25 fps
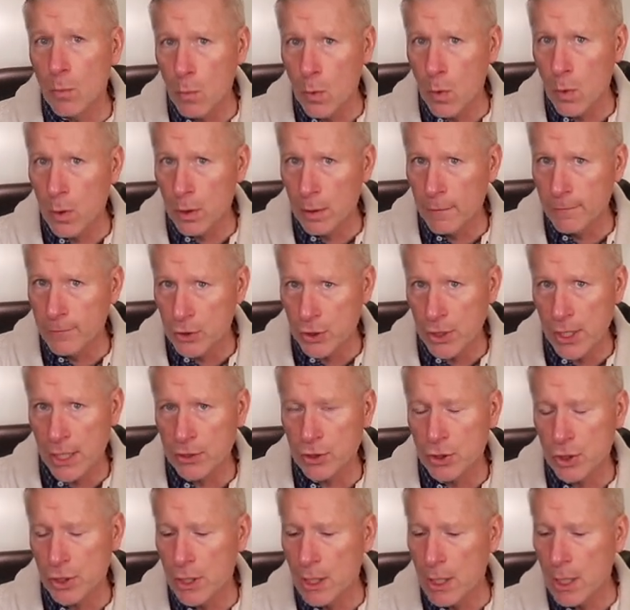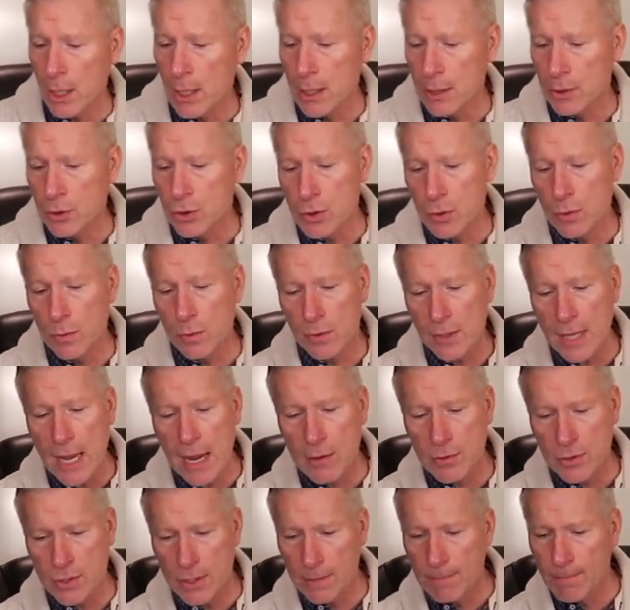War of Chechnya in
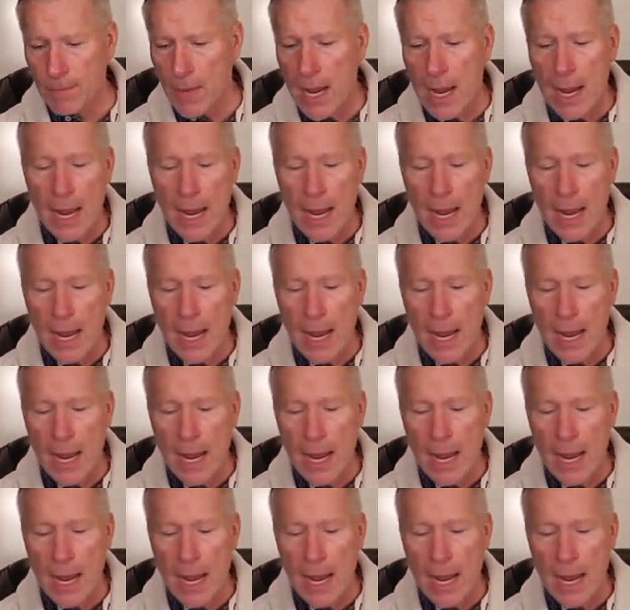2000.